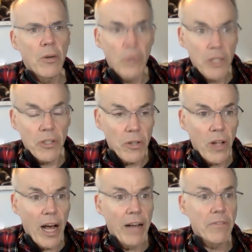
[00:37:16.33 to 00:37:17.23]
We're still
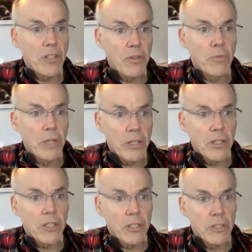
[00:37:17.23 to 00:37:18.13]
alive, still with
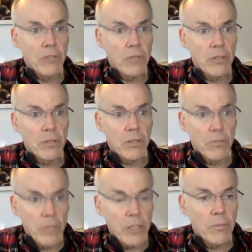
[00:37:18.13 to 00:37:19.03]
us, and doing
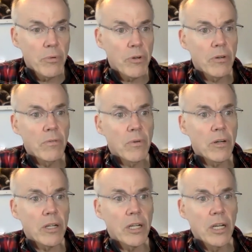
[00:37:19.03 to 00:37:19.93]
really important
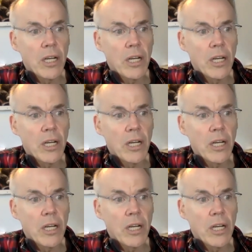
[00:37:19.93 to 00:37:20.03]
work.